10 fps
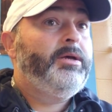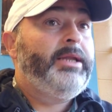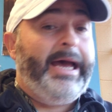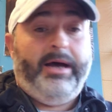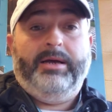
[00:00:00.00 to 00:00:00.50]

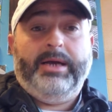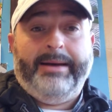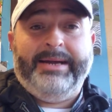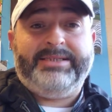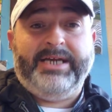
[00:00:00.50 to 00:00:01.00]
Now,
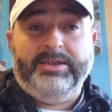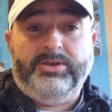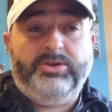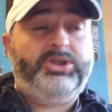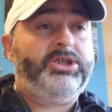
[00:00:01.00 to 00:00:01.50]
I'm not telling
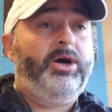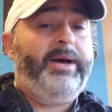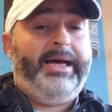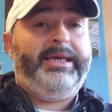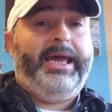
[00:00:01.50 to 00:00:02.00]
you should go
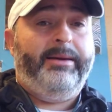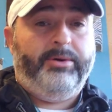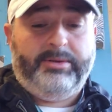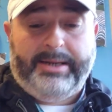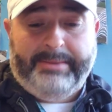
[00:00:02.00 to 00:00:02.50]
out and
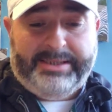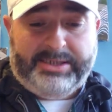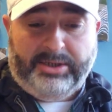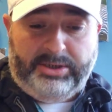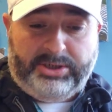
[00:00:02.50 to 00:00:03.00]
gamble. I'm not
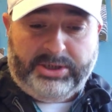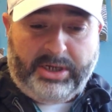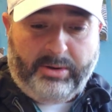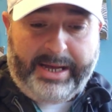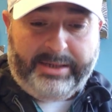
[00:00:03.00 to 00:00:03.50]
telling you should
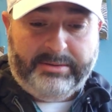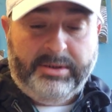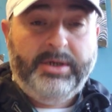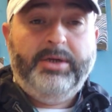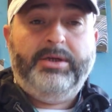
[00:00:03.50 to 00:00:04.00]
go out
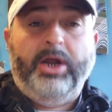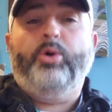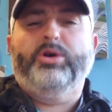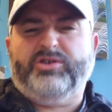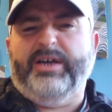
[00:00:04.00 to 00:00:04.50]
and,
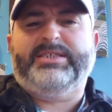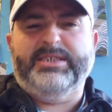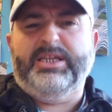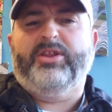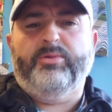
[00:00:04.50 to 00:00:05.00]
horse
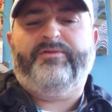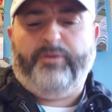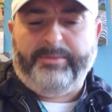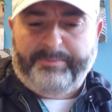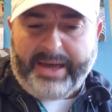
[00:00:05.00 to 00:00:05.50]
racing, another
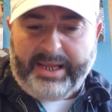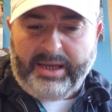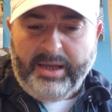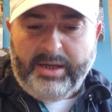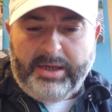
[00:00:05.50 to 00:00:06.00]
form of betting.